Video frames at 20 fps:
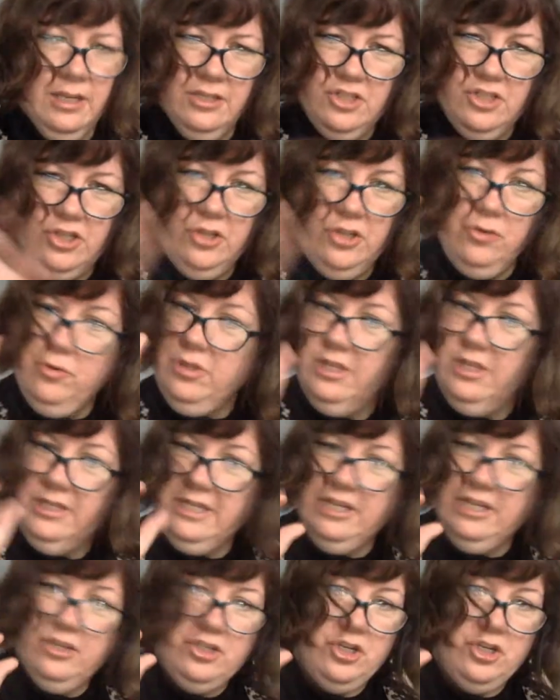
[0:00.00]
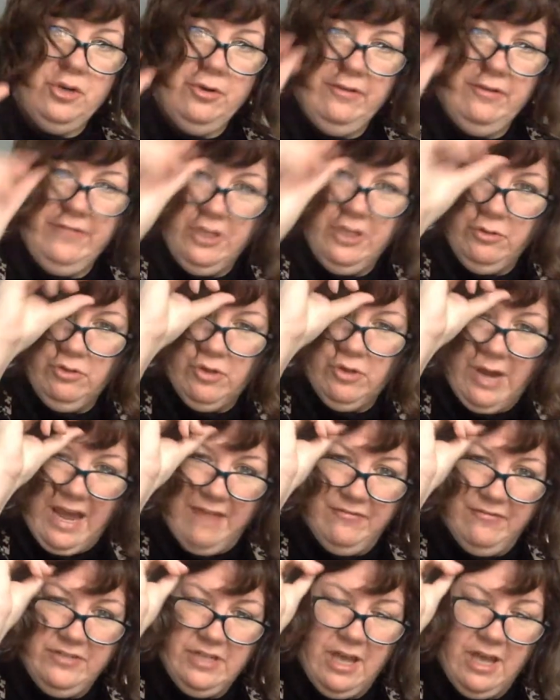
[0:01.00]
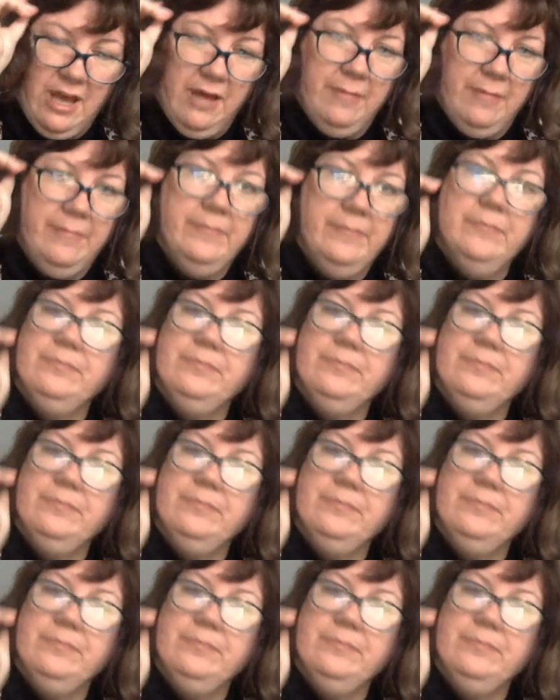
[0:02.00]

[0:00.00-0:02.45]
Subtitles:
to the literature review draft uh,